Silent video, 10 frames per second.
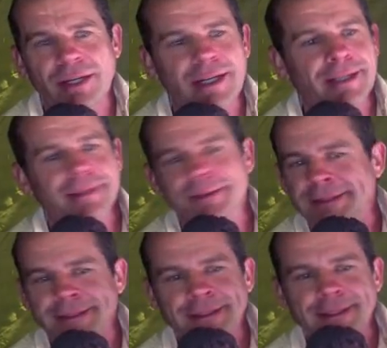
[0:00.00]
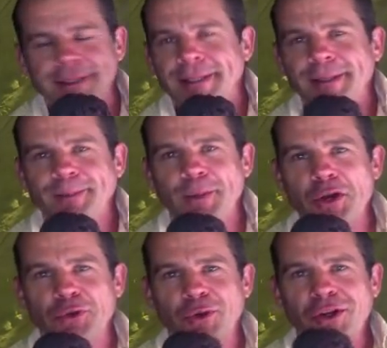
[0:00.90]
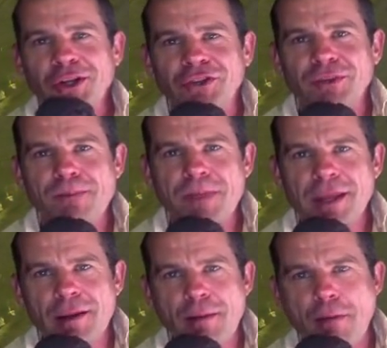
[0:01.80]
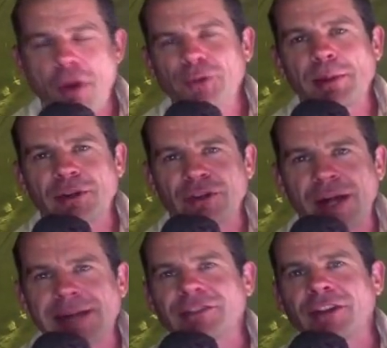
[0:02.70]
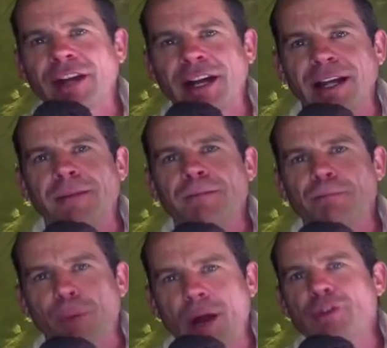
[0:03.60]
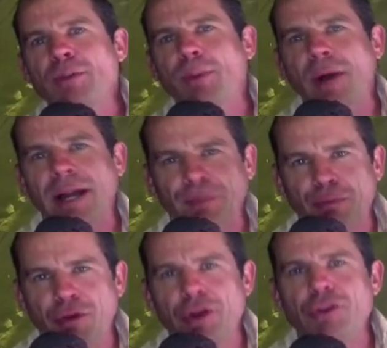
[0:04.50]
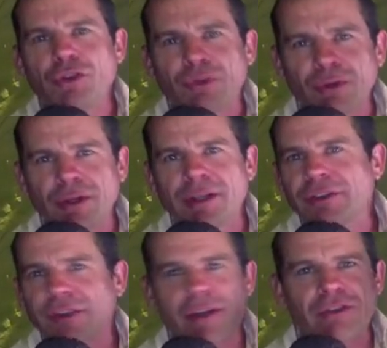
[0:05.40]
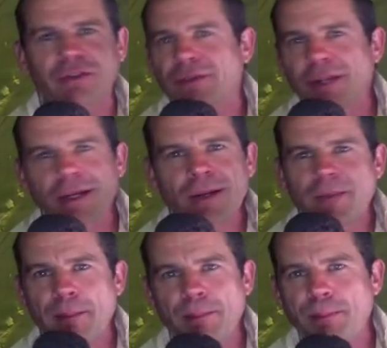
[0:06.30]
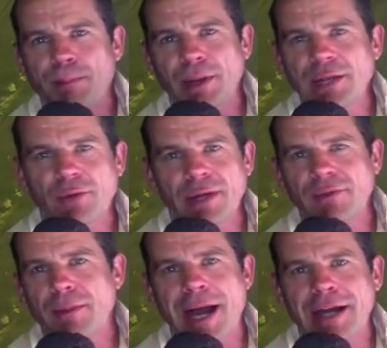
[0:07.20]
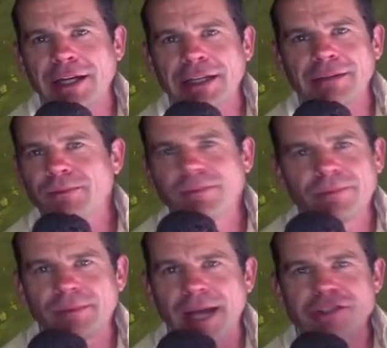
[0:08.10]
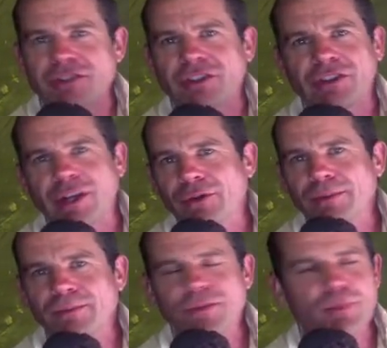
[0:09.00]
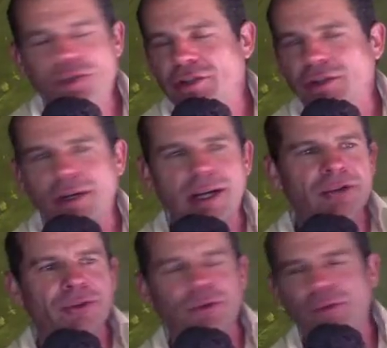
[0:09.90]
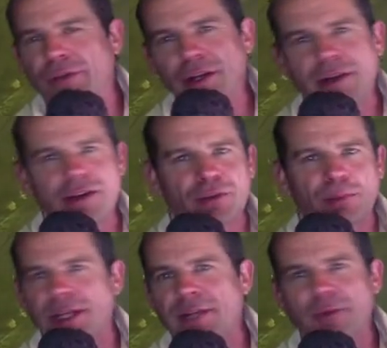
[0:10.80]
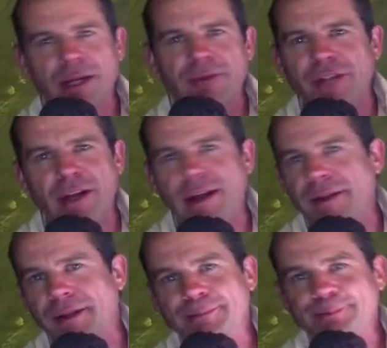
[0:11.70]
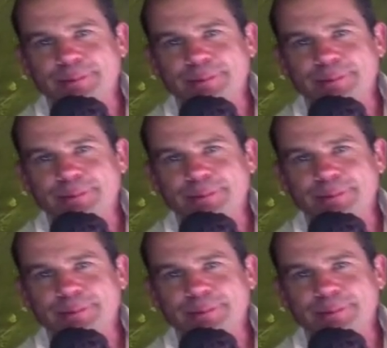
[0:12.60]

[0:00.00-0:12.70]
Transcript: But hey, it is what it is. Most people in cycling today buy new bikes are pretty new to it, and so they just they believe whatever the marketing agency tells them. Specialized or Cervelo, they just believe whatever's going out there.